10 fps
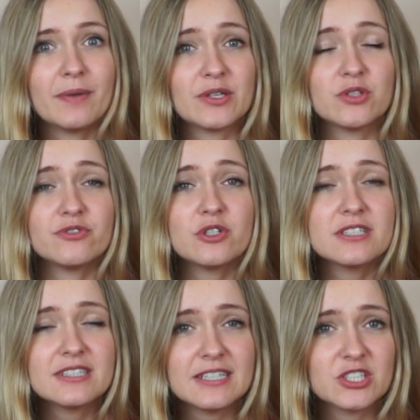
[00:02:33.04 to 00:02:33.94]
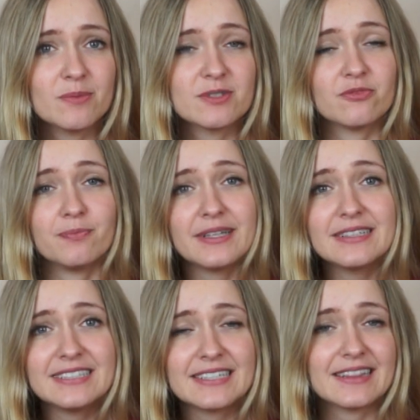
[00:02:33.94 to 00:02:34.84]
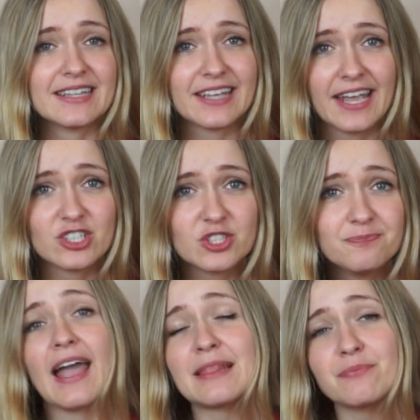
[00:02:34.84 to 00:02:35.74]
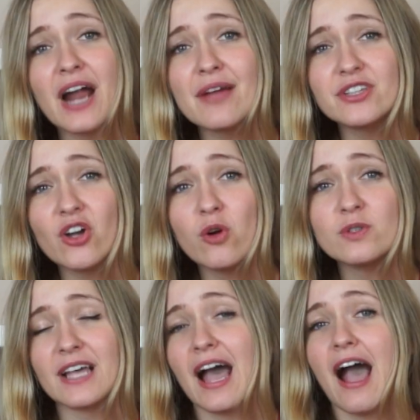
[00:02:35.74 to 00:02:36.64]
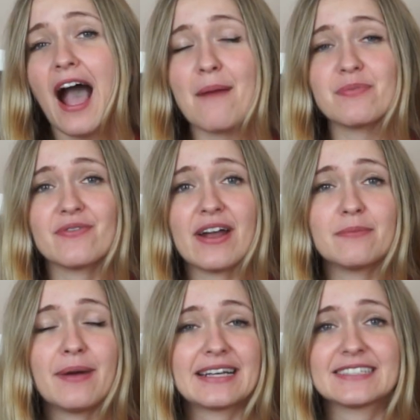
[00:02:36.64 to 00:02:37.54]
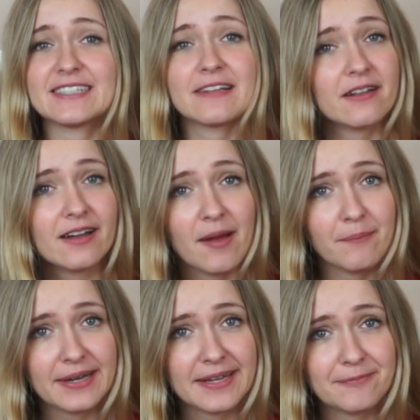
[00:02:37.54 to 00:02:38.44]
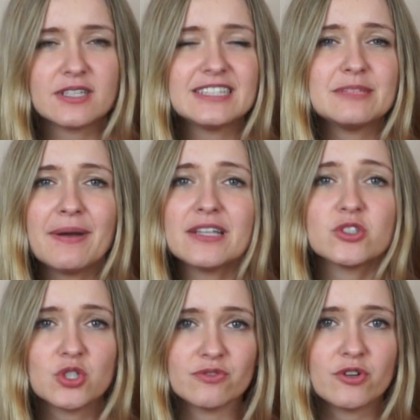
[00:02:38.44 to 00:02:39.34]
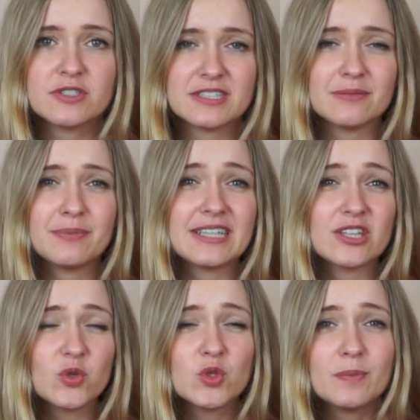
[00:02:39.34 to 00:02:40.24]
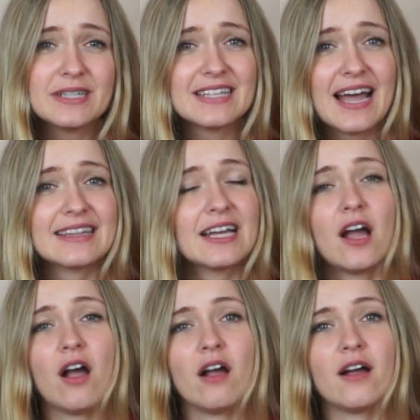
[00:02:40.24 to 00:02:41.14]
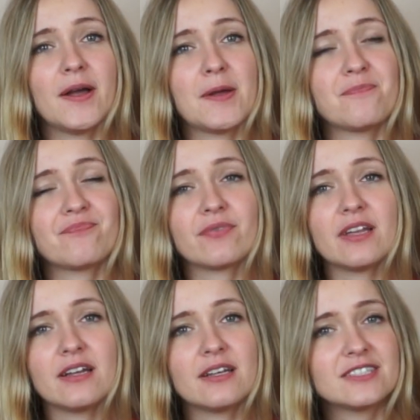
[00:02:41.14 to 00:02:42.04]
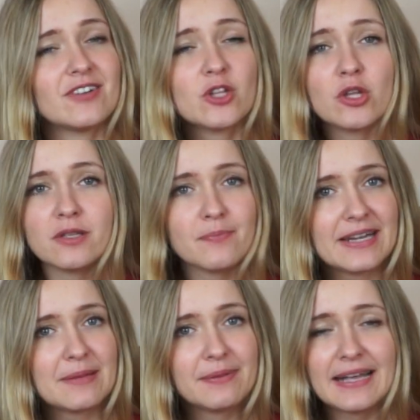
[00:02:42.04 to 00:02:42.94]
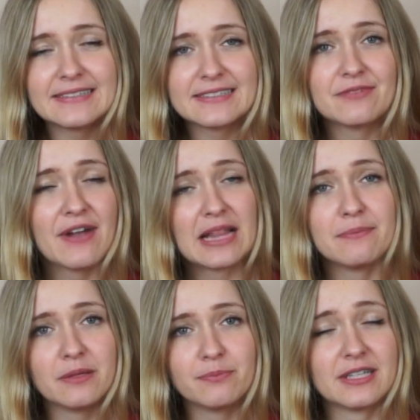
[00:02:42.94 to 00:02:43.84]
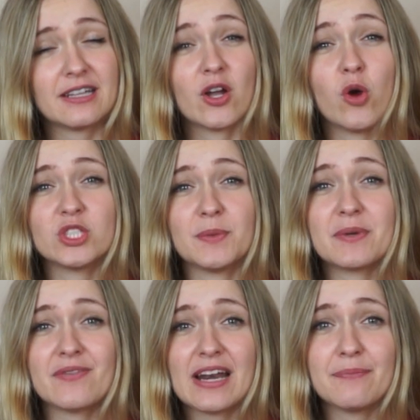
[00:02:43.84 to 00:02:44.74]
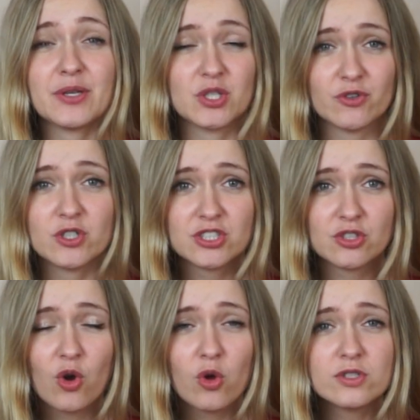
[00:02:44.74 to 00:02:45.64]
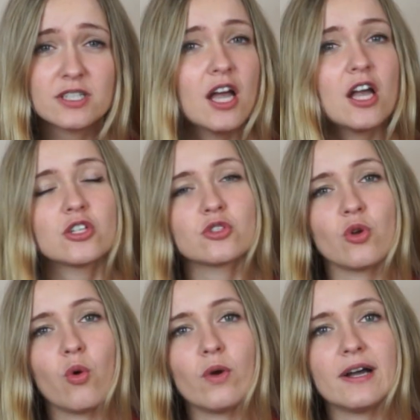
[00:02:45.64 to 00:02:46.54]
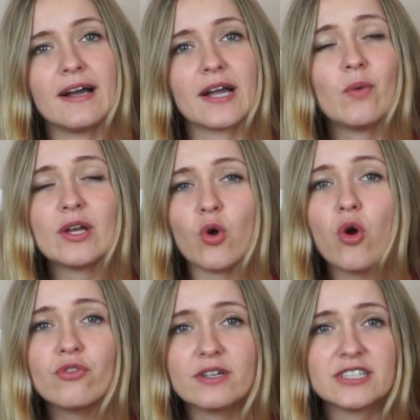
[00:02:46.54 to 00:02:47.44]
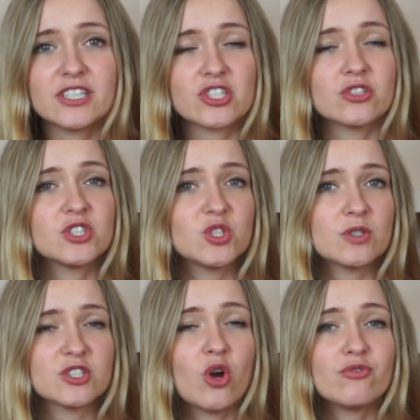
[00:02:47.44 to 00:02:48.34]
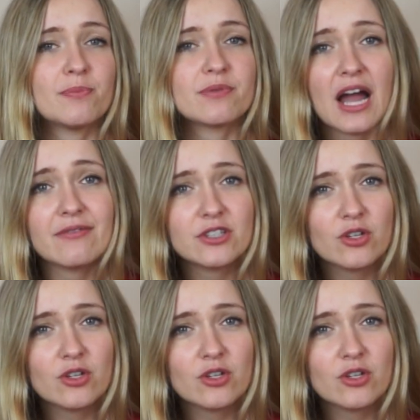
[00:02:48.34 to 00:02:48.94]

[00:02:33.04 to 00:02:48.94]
by university in terms of building and location, and private halls are provided by external company. It depends on university, but it could be that there are not that many places available that are going to be provided by university halls, so quite often international students go for private